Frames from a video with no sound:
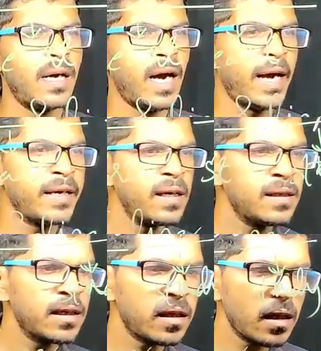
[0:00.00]

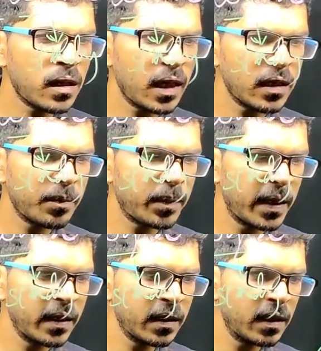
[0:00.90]
Analgesics are the
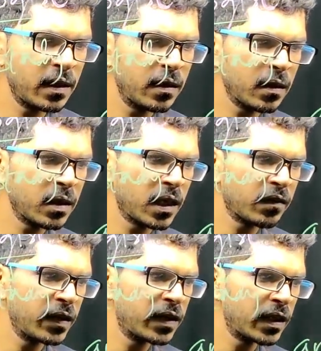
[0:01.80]
painkillers that
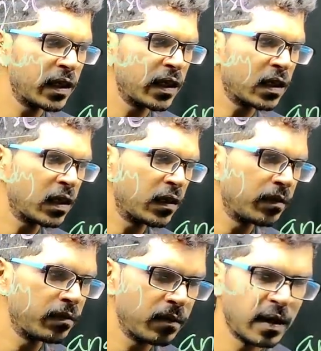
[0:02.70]
we take,
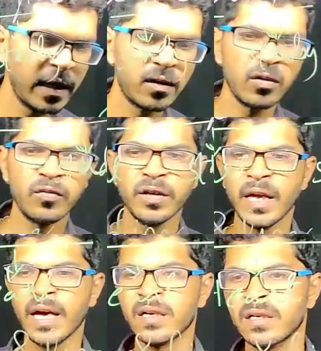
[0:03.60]

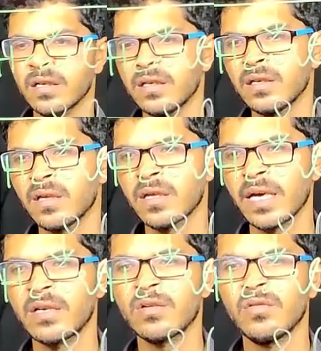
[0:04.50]
diclofenac,
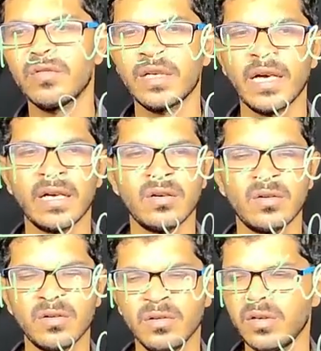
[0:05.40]
cyclofenac,
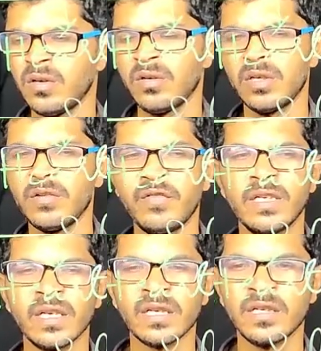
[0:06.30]
or if we
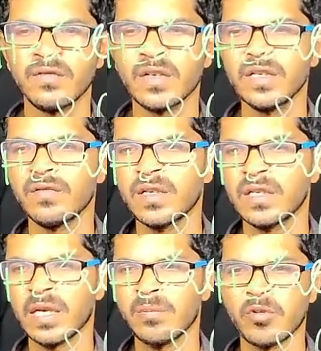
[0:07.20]
take a different
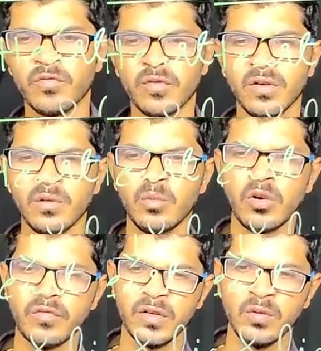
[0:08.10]
types of
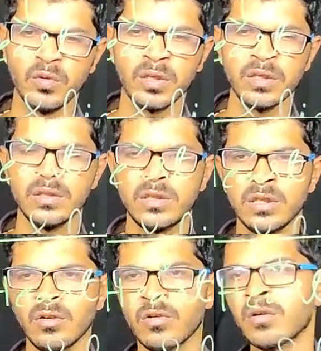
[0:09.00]
morphine
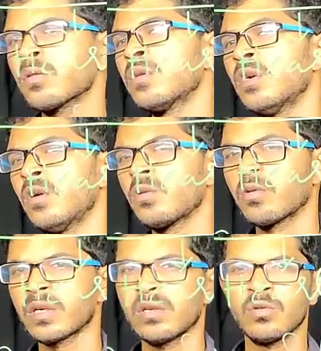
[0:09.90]
origin or
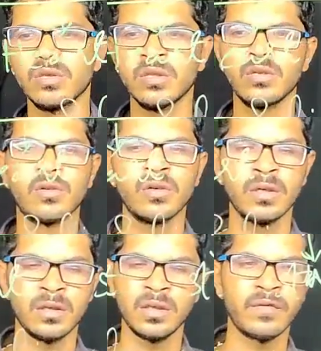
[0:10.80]
cocaine origin
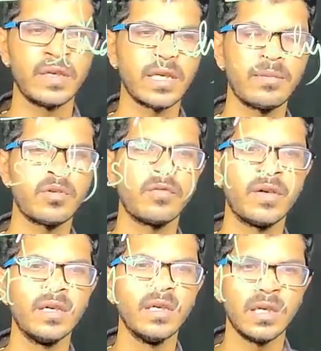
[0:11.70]
or different types
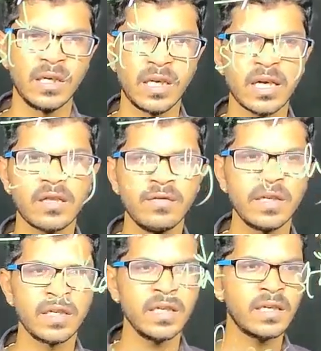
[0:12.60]
of drugs we
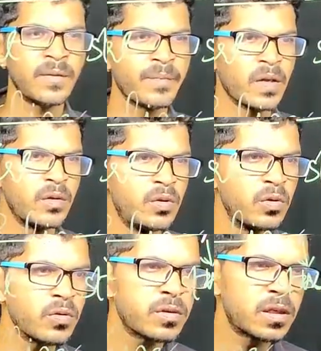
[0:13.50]
take.
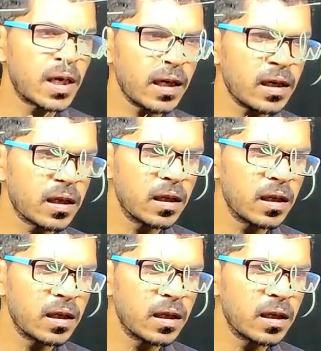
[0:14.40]
Those drugs